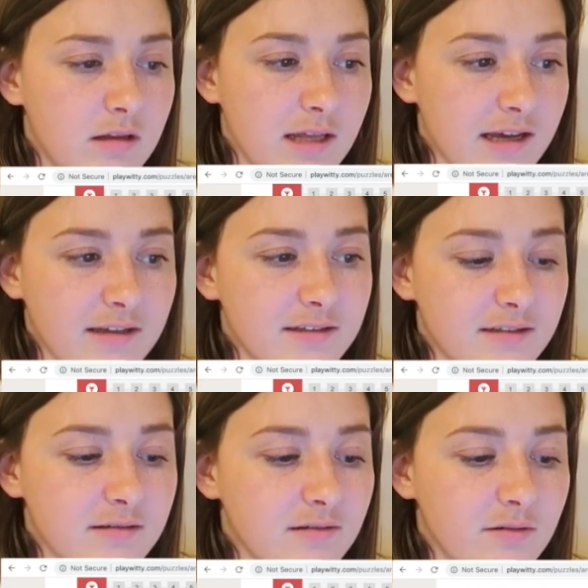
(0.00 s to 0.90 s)

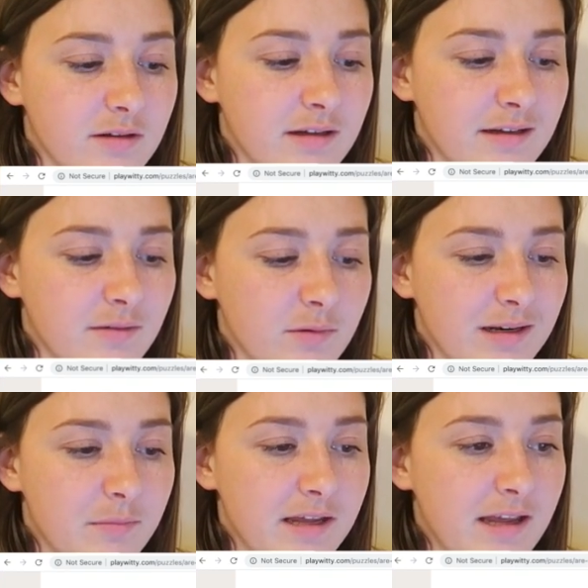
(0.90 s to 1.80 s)
Yes.
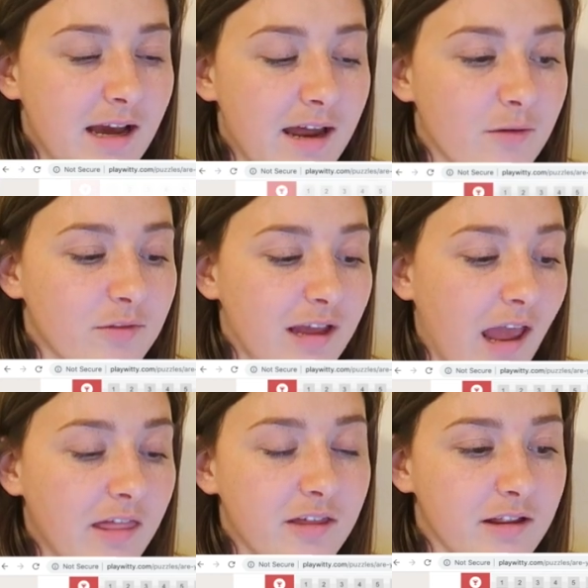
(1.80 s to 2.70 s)
Wouldn't it be? I don't think
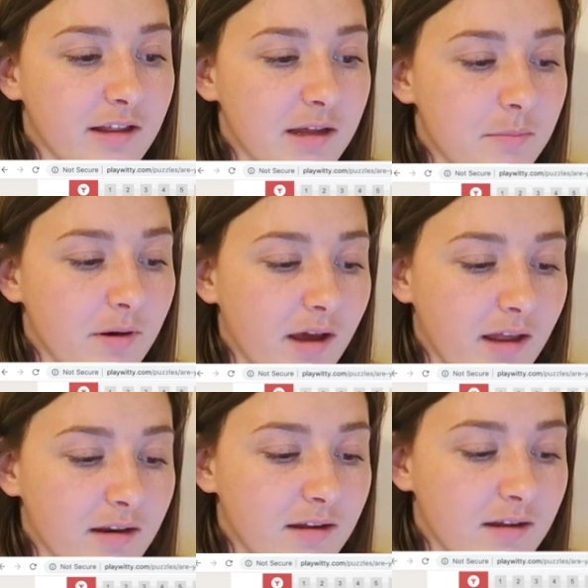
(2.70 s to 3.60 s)
ethically,
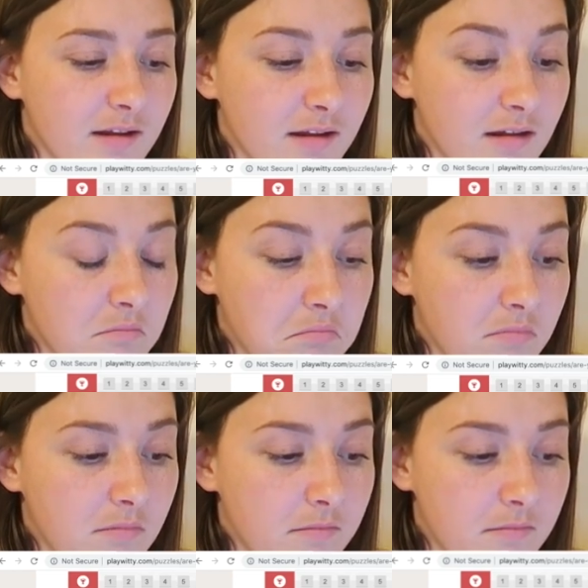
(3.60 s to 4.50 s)
but
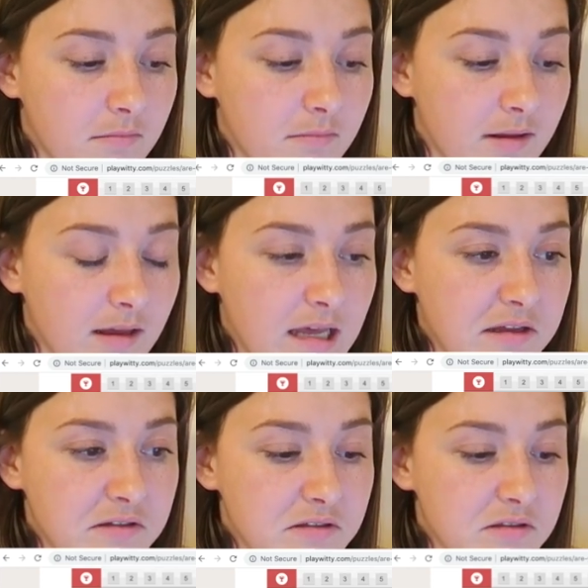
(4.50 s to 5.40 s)

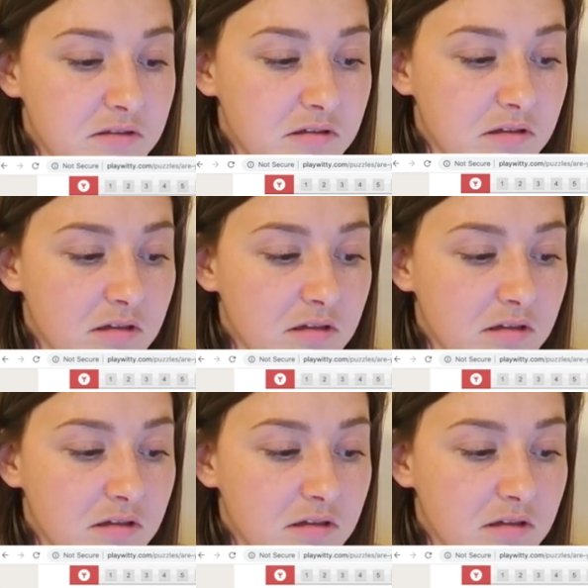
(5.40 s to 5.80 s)
yes.